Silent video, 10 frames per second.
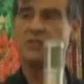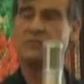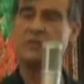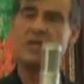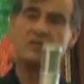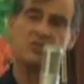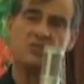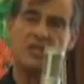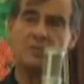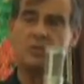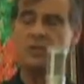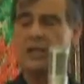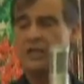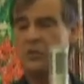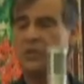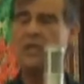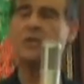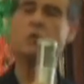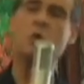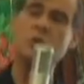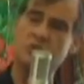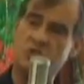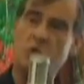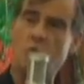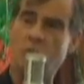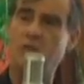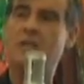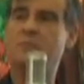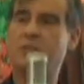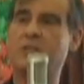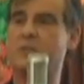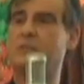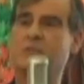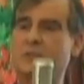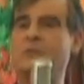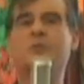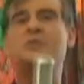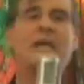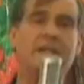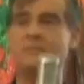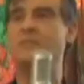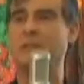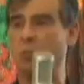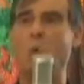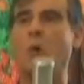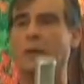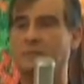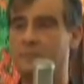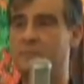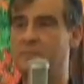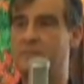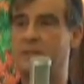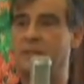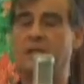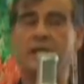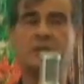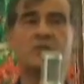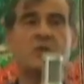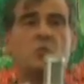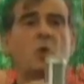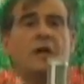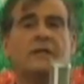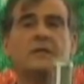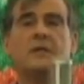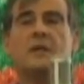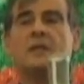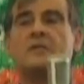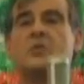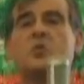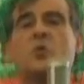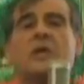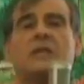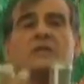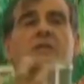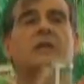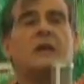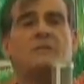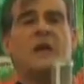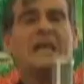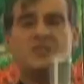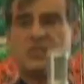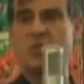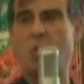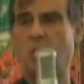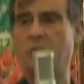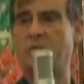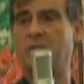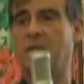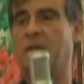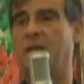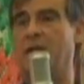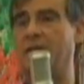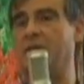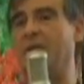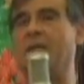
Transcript: if they're not sustainable, you cannot grow your soul because you're dead in war. And so they want to create advanced souls, and